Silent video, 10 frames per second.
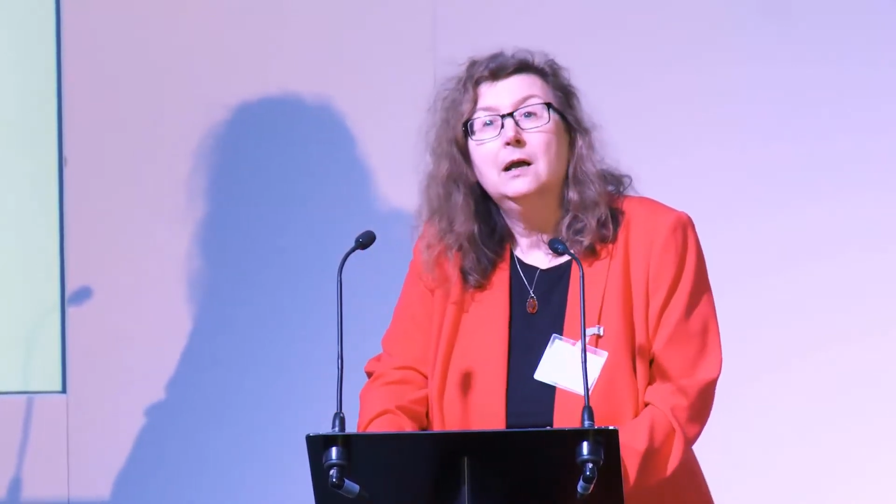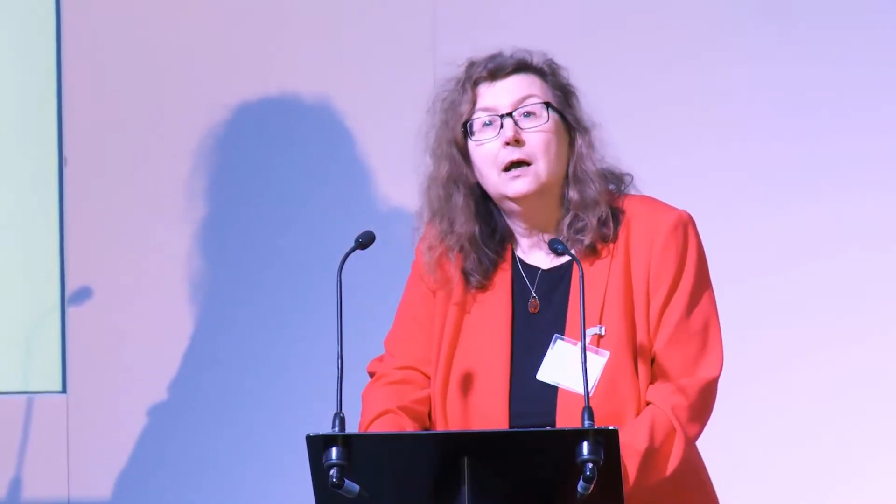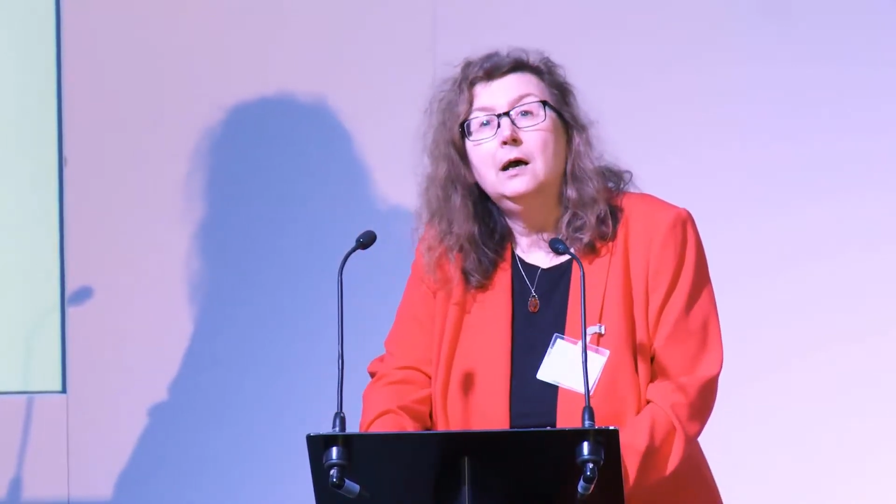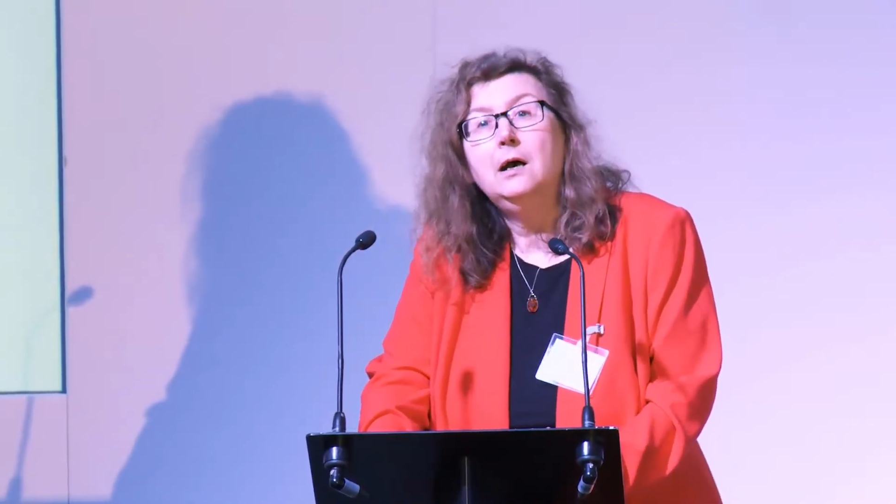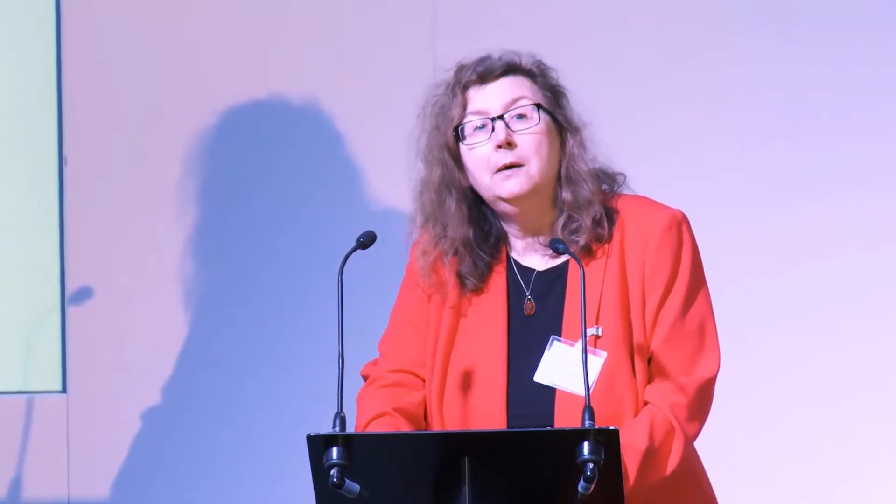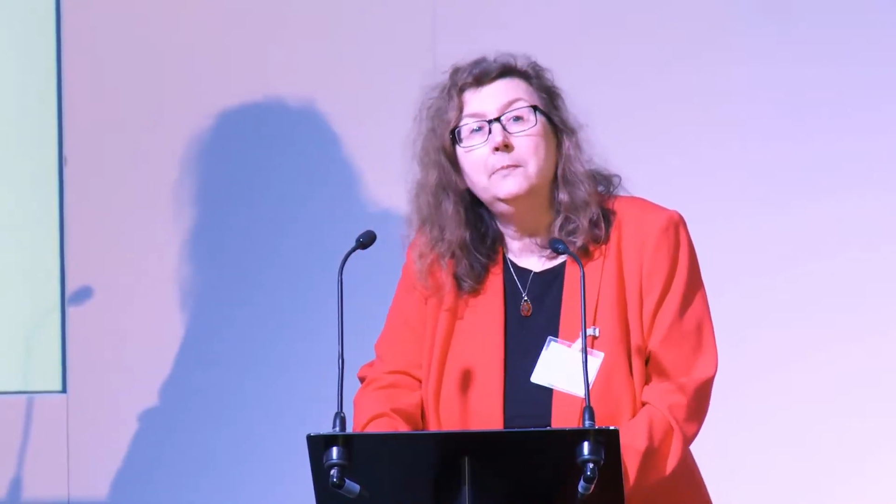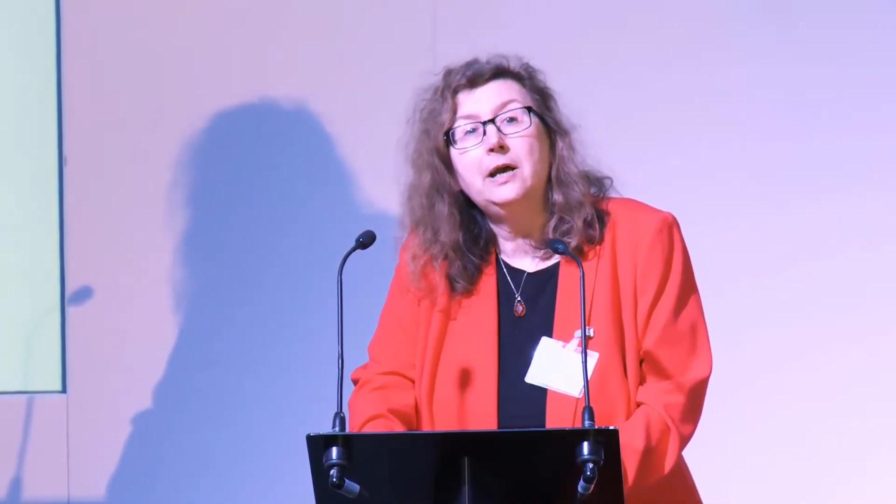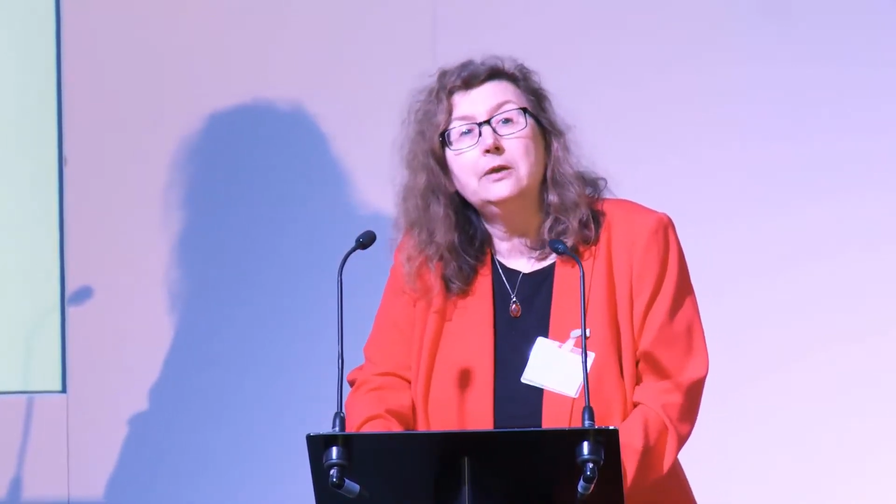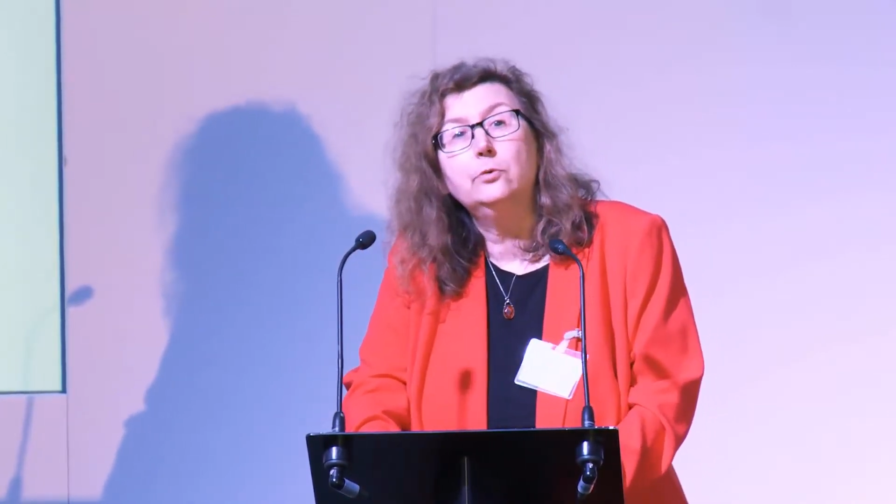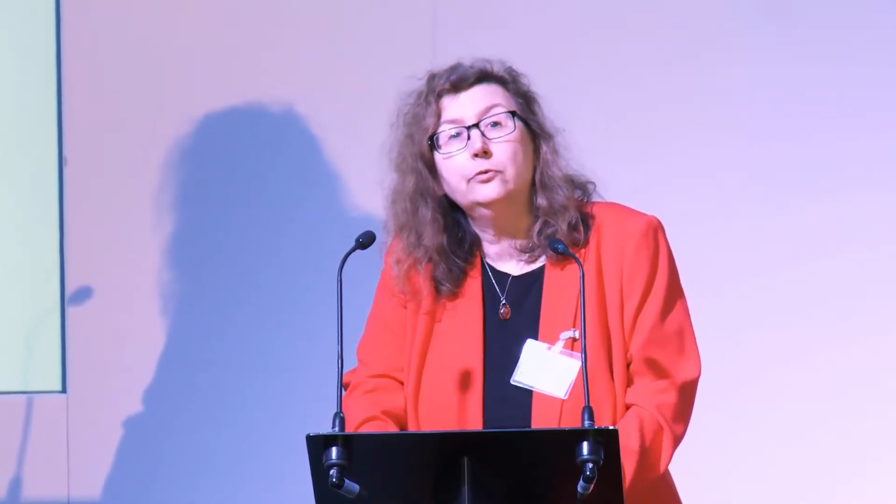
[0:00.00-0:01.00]

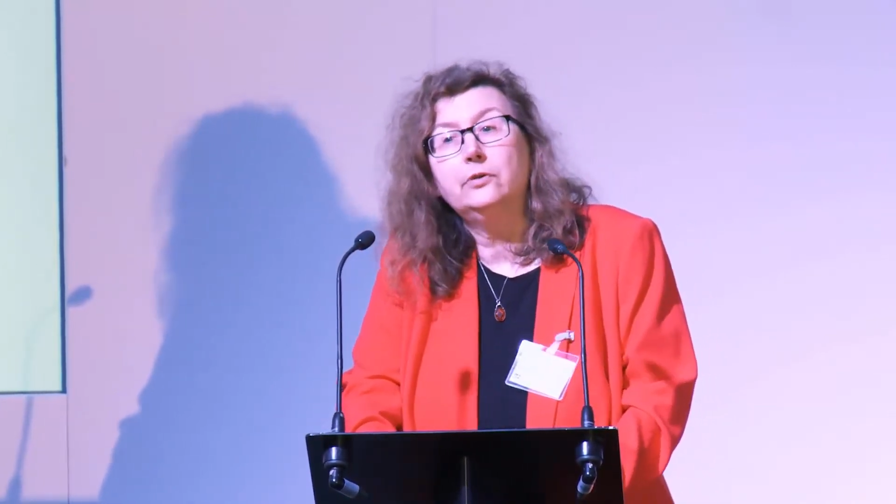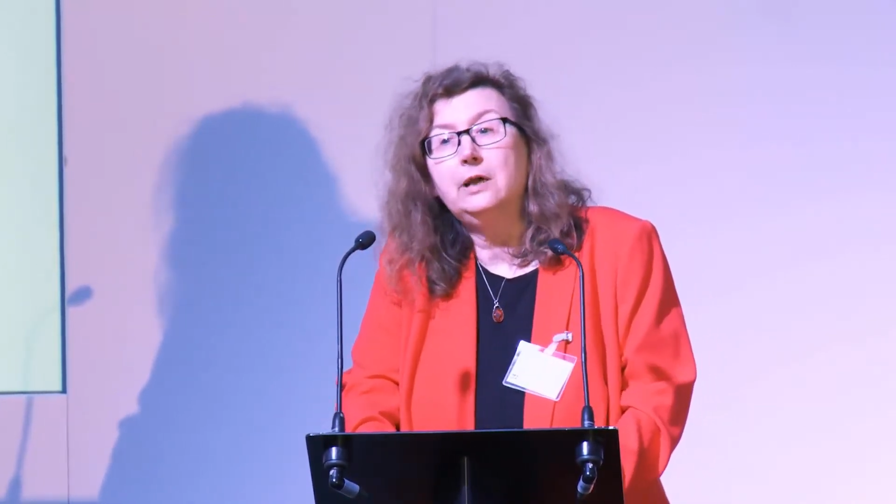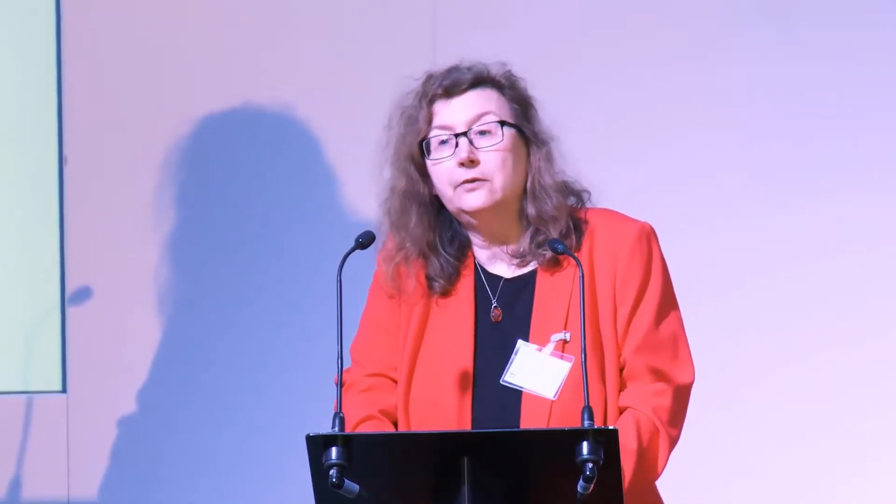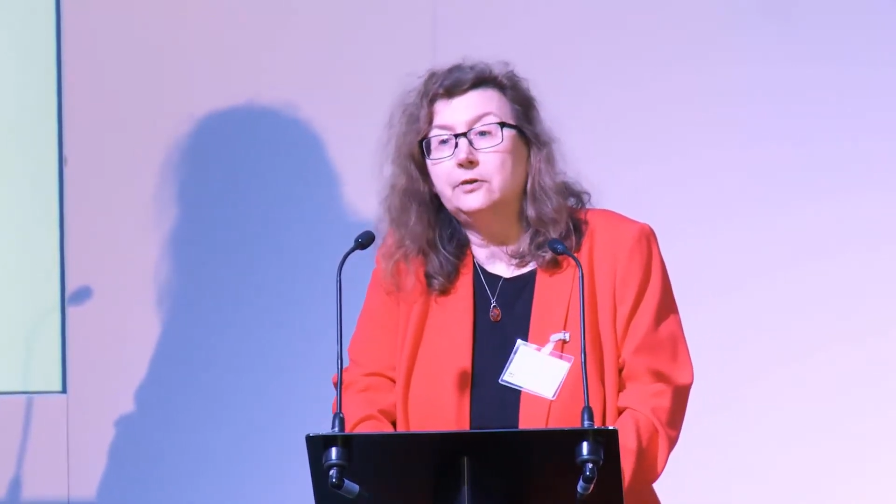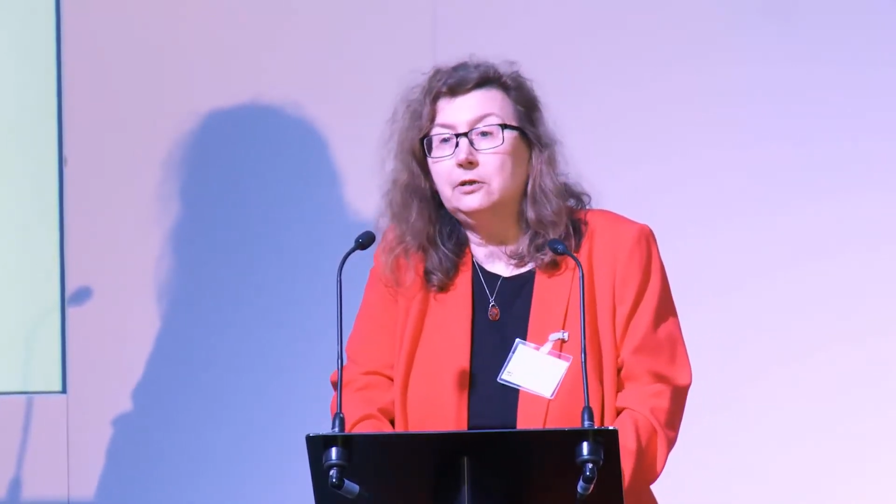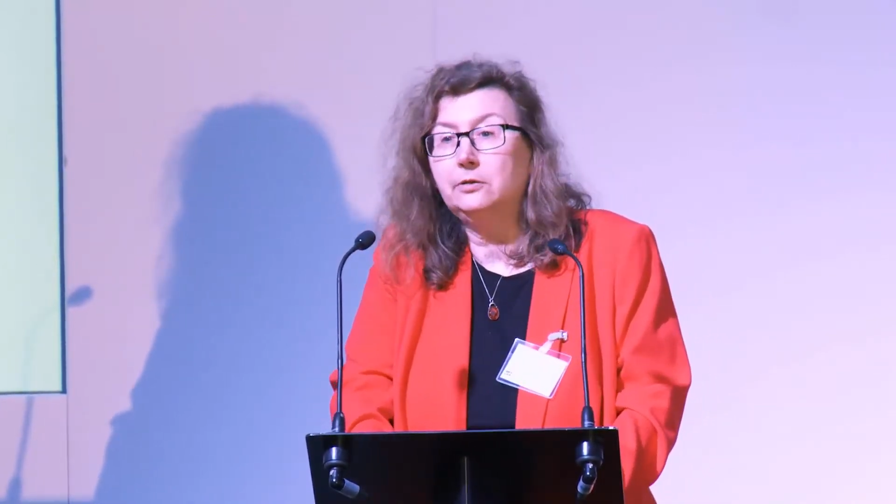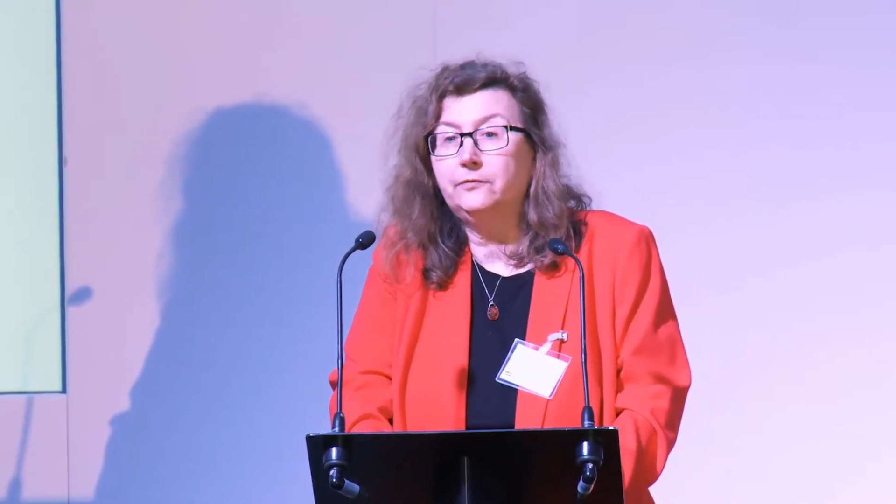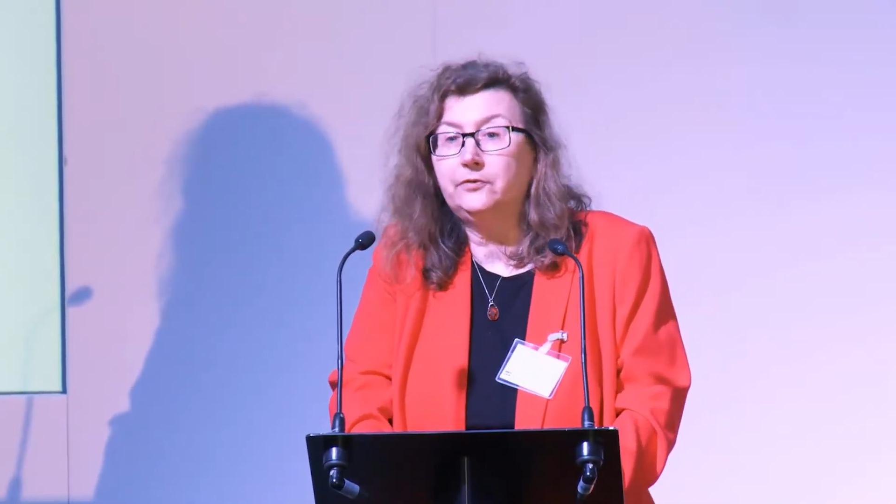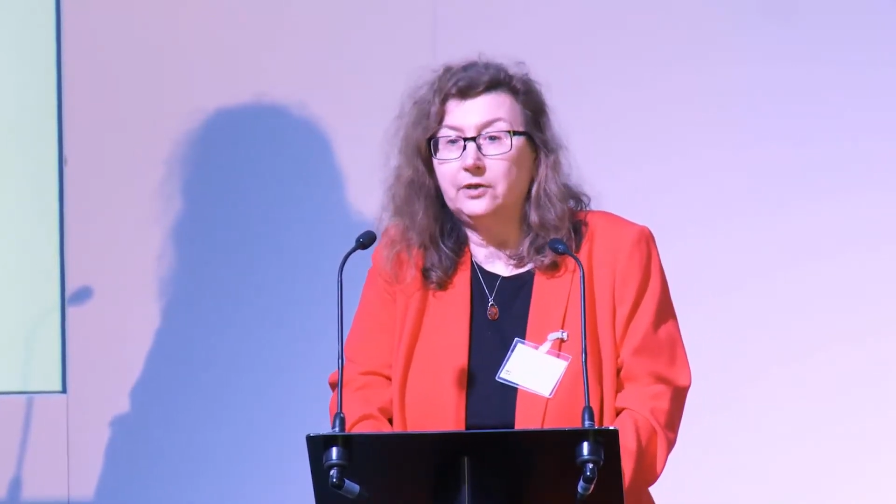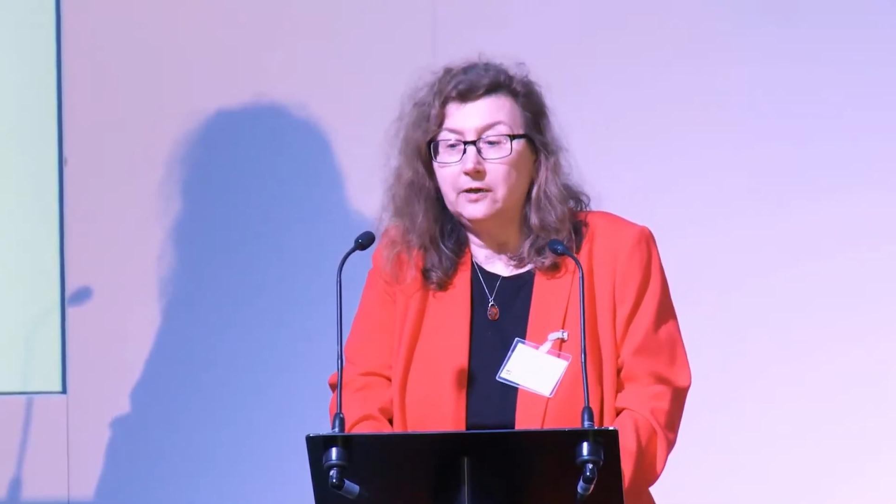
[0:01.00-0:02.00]
that also has a lot of
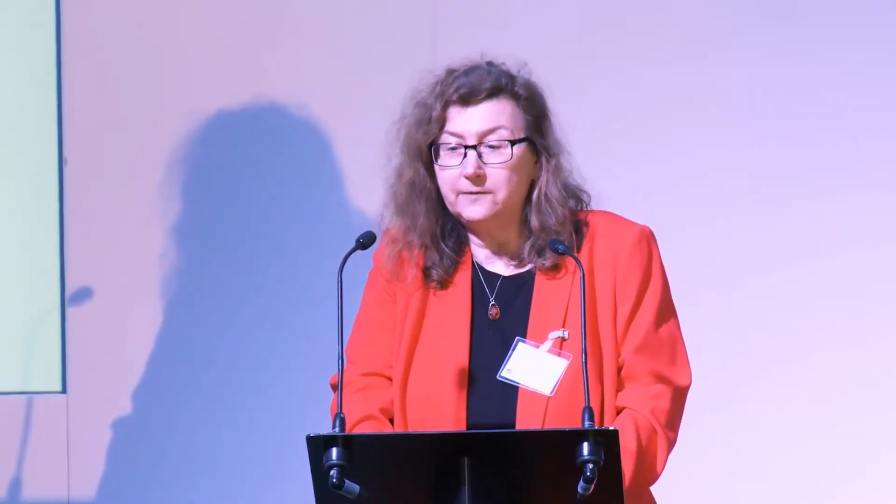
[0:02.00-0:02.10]
stuff